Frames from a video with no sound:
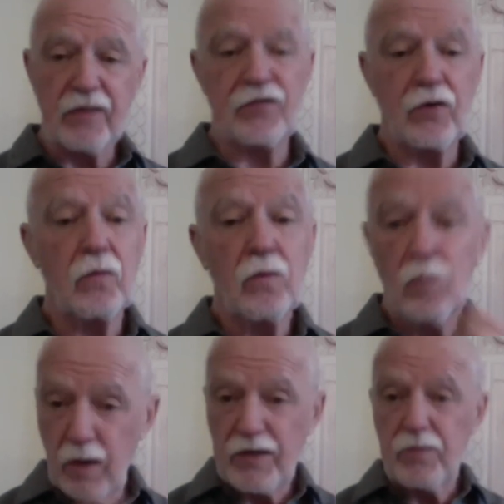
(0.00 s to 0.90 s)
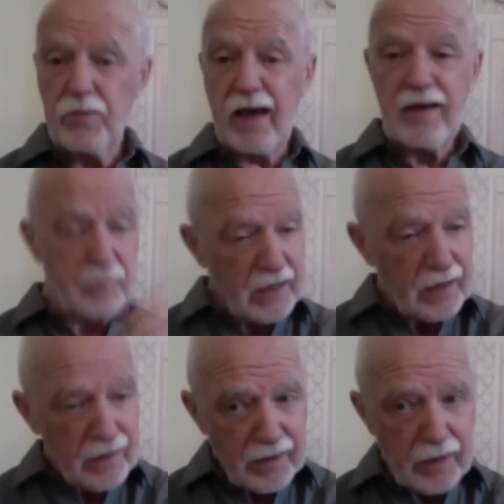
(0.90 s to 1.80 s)
So what you gave
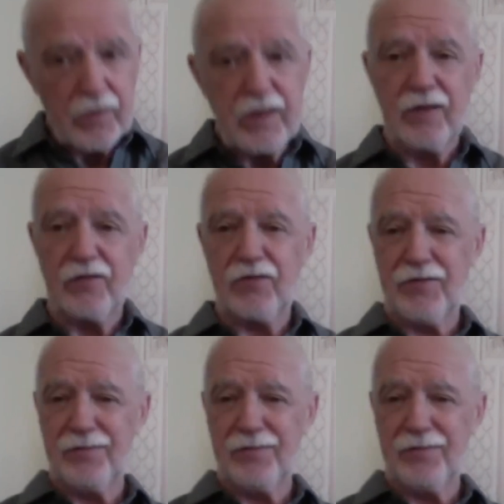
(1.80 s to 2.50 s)
me, here it is.